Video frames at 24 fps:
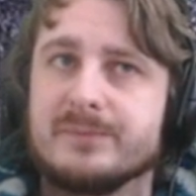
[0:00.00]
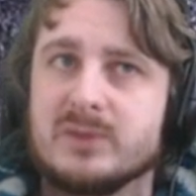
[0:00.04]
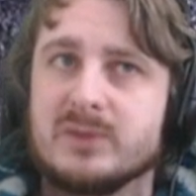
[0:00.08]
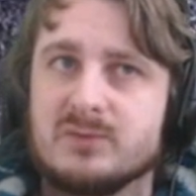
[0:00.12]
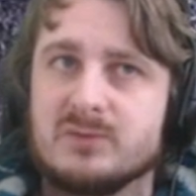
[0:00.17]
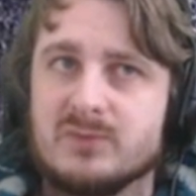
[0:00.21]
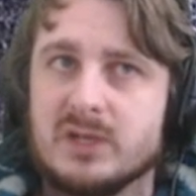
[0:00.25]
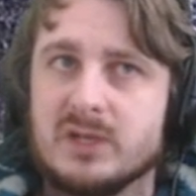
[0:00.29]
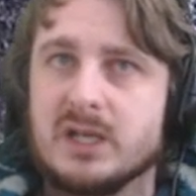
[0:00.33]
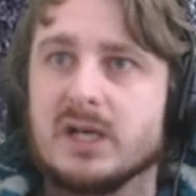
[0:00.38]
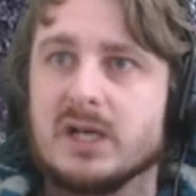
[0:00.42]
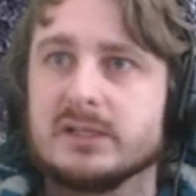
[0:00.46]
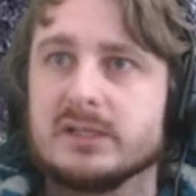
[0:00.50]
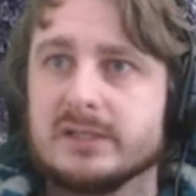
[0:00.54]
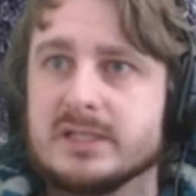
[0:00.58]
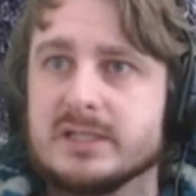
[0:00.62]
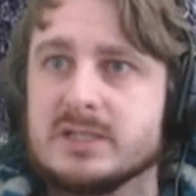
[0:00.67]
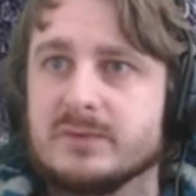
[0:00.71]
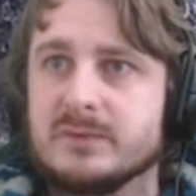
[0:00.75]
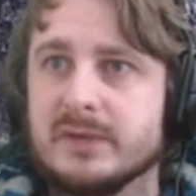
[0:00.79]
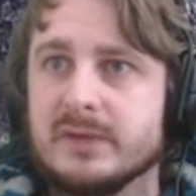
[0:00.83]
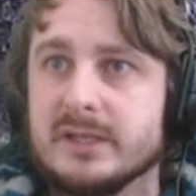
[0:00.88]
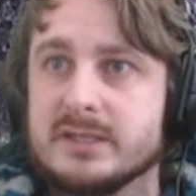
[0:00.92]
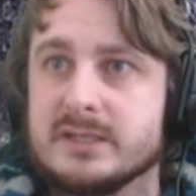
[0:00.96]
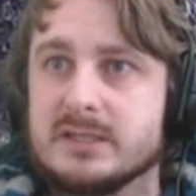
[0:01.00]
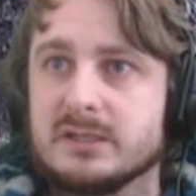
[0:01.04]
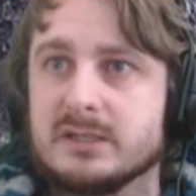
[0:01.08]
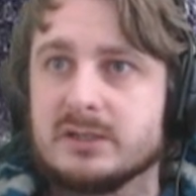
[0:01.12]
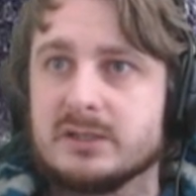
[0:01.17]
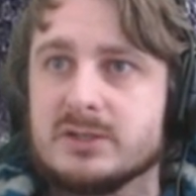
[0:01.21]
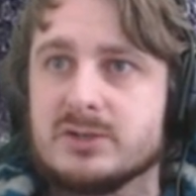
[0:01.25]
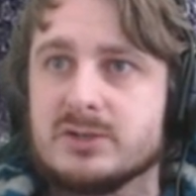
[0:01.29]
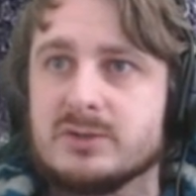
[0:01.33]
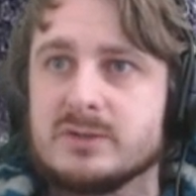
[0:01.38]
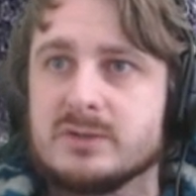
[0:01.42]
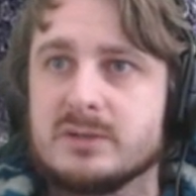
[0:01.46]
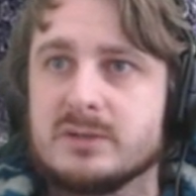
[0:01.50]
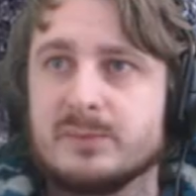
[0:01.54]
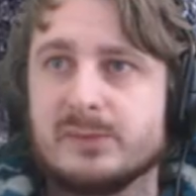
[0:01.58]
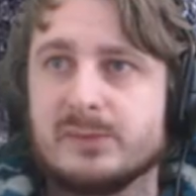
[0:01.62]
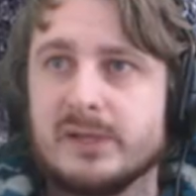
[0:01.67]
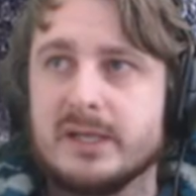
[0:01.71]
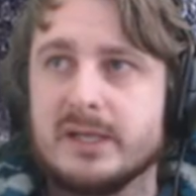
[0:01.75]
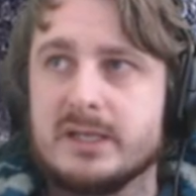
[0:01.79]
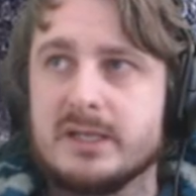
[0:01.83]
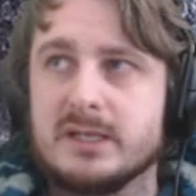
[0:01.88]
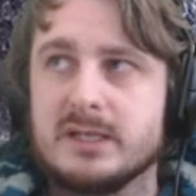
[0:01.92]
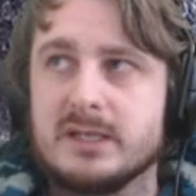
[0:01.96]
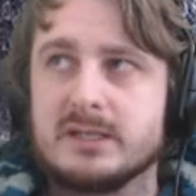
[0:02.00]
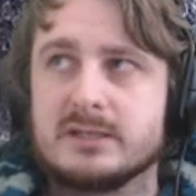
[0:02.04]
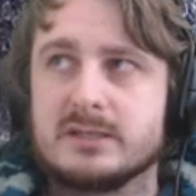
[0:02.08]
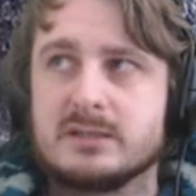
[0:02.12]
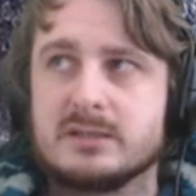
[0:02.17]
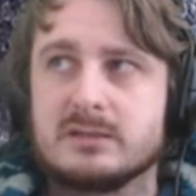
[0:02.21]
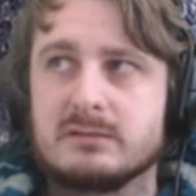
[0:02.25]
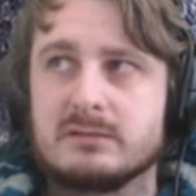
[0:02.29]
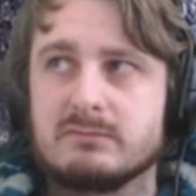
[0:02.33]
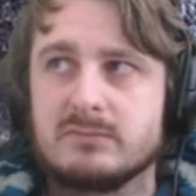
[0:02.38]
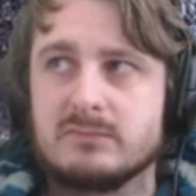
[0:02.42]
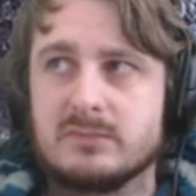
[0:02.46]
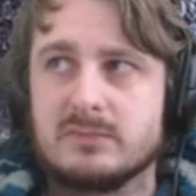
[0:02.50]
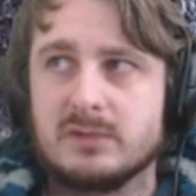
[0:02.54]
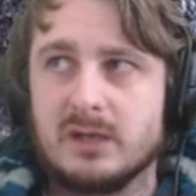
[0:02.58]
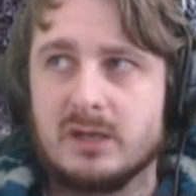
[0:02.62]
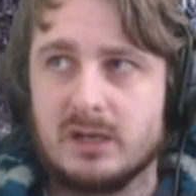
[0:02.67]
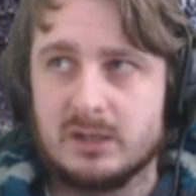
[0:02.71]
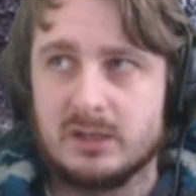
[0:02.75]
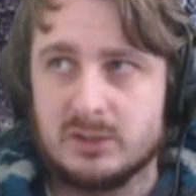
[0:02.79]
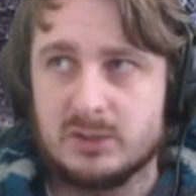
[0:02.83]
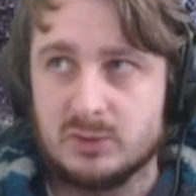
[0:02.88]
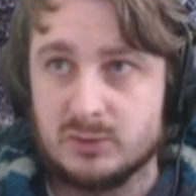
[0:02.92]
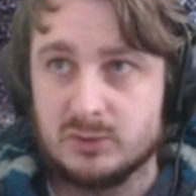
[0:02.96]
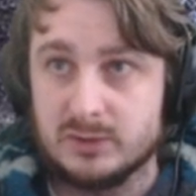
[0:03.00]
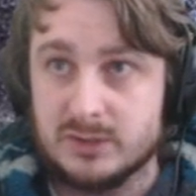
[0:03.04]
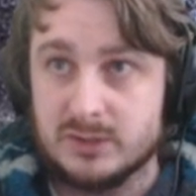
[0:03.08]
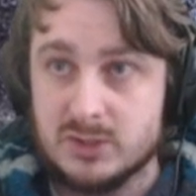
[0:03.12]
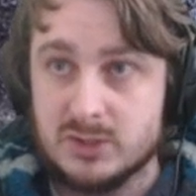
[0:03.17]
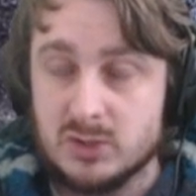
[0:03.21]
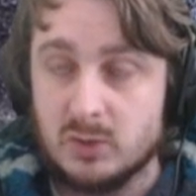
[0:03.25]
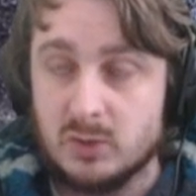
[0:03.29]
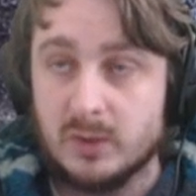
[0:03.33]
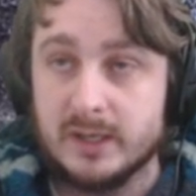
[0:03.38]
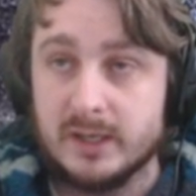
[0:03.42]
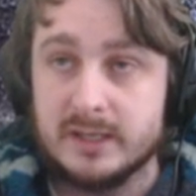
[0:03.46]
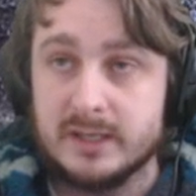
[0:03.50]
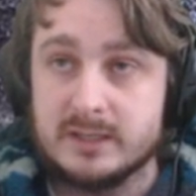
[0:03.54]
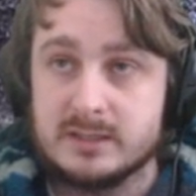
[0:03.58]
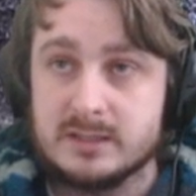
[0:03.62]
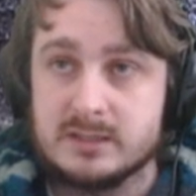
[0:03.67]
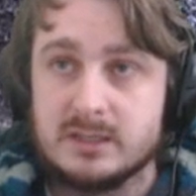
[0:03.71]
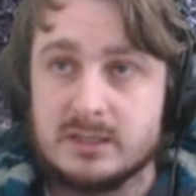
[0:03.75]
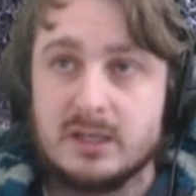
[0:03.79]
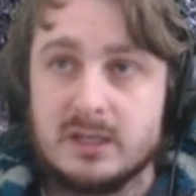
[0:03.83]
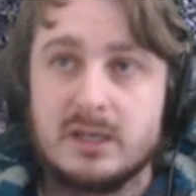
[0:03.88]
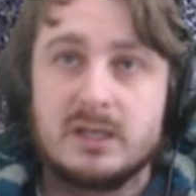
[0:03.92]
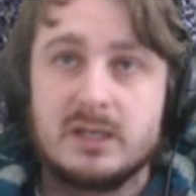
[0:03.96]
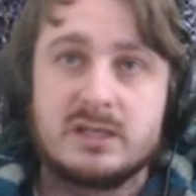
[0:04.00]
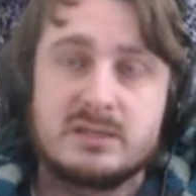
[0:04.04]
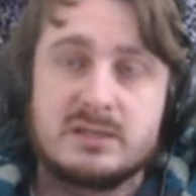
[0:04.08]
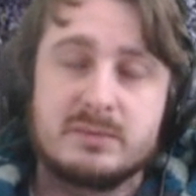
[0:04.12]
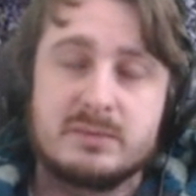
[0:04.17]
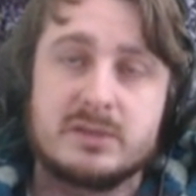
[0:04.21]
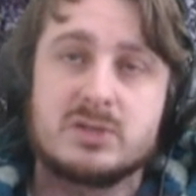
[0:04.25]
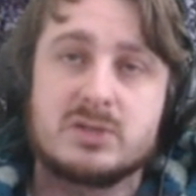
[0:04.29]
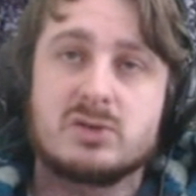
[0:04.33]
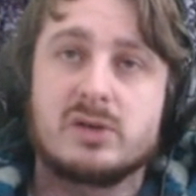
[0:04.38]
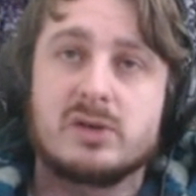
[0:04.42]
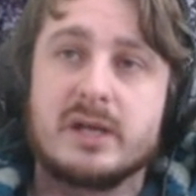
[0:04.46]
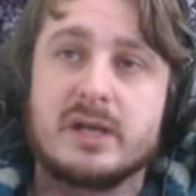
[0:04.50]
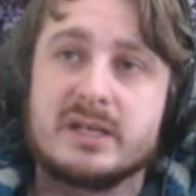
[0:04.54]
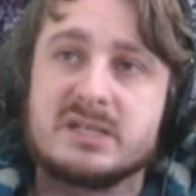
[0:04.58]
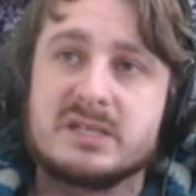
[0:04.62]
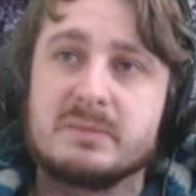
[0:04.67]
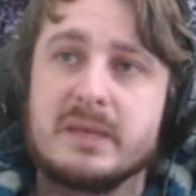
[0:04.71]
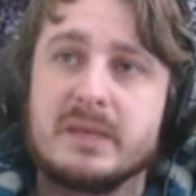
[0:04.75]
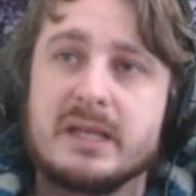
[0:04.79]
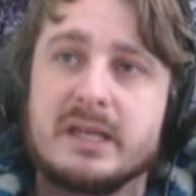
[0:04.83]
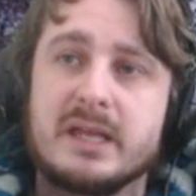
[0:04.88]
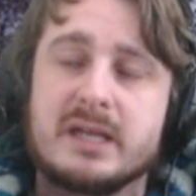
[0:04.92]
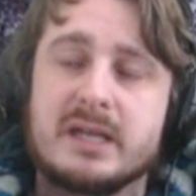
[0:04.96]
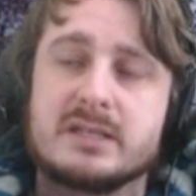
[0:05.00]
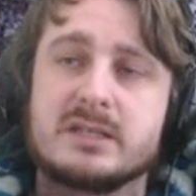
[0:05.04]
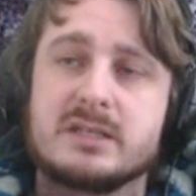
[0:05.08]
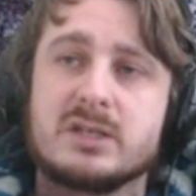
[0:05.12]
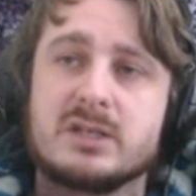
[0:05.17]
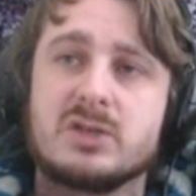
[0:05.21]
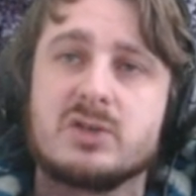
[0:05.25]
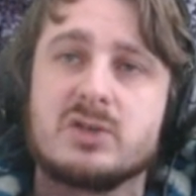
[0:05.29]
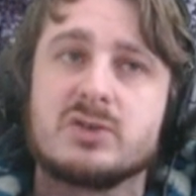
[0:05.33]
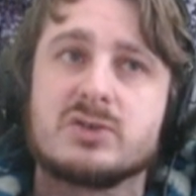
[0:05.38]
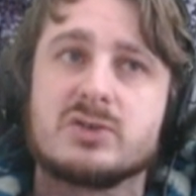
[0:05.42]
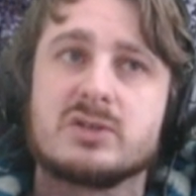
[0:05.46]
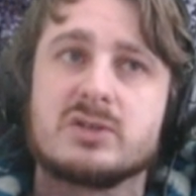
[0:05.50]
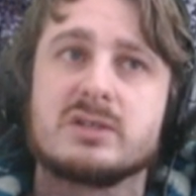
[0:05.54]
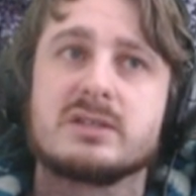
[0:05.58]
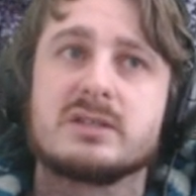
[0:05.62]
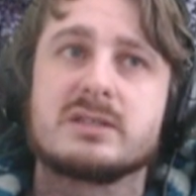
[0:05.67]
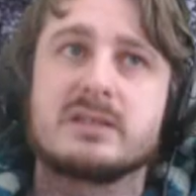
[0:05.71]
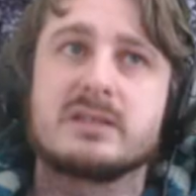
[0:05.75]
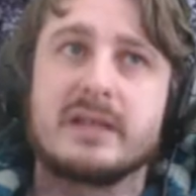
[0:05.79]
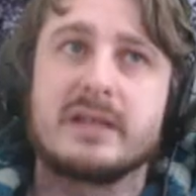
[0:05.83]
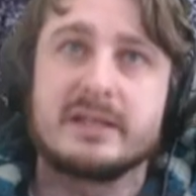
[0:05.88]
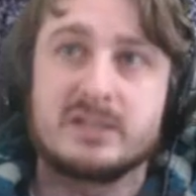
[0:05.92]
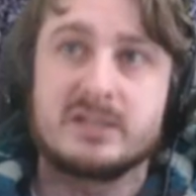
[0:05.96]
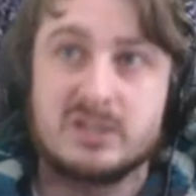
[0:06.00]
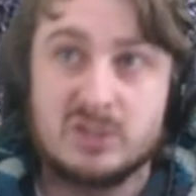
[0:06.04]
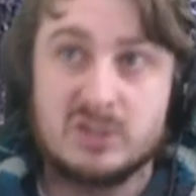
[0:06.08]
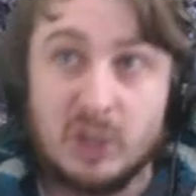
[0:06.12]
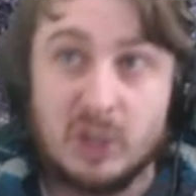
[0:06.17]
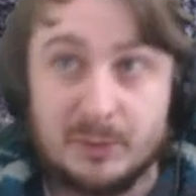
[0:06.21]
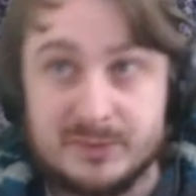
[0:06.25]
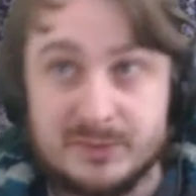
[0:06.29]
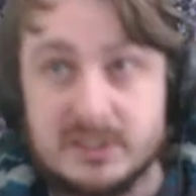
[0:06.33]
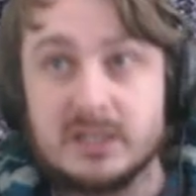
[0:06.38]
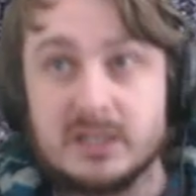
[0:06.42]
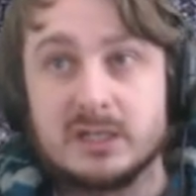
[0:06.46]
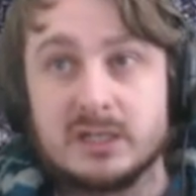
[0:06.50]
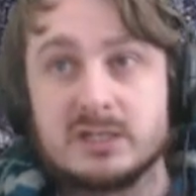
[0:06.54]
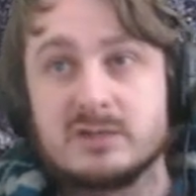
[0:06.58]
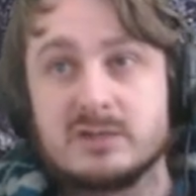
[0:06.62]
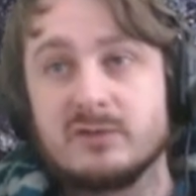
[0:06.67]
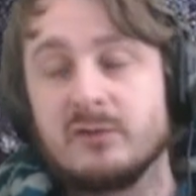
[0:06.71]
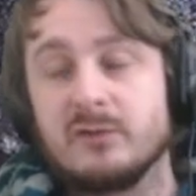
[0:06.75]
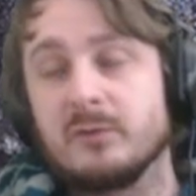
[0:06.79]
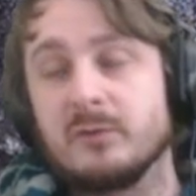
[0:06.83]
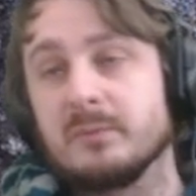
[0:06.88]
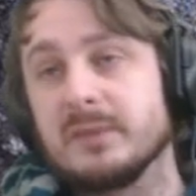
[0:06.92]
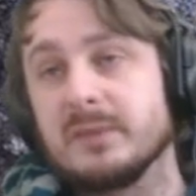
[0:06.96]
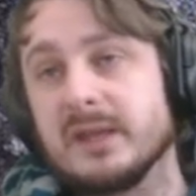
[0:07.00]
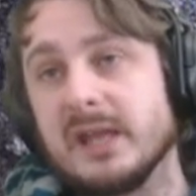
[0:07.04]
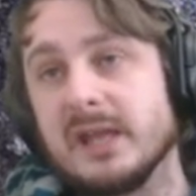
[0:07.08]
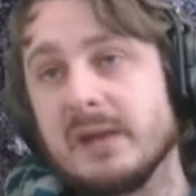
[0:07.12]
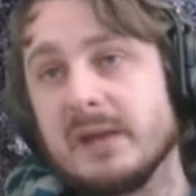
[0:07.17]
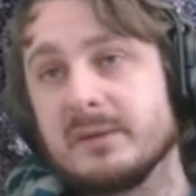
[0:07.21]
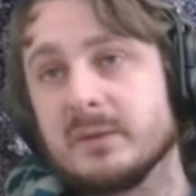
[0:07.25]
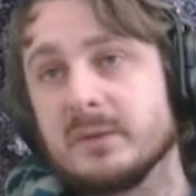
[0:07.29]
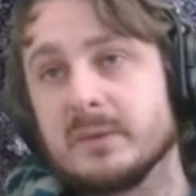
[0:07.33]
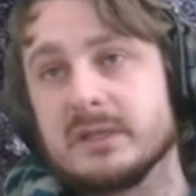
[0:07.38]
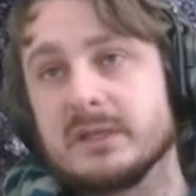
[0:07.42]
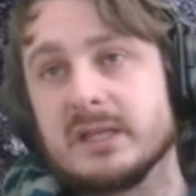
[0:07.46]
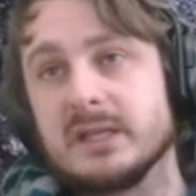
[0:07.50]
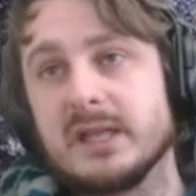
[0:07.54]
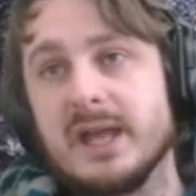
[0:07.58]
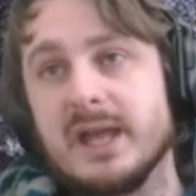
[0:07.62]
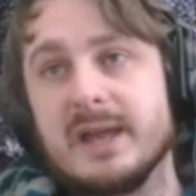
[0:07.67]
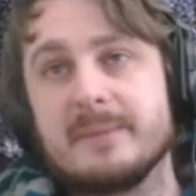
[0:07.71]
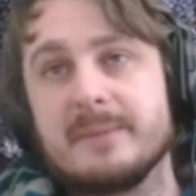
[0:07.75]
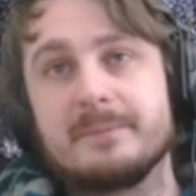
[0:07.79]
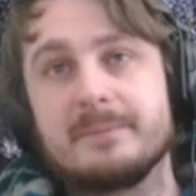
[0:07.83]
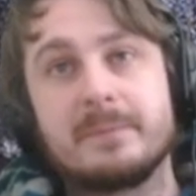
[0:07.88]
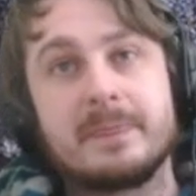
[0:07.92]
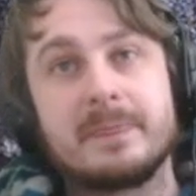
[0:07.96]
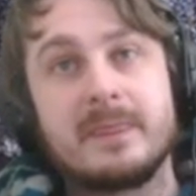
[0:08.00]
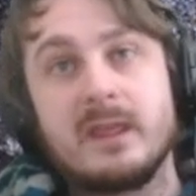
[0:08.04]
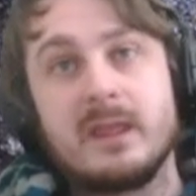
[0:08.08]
Regardless of whether signature is in play, it's a good choice to be trying to make executions that stop signature from being able to win the game.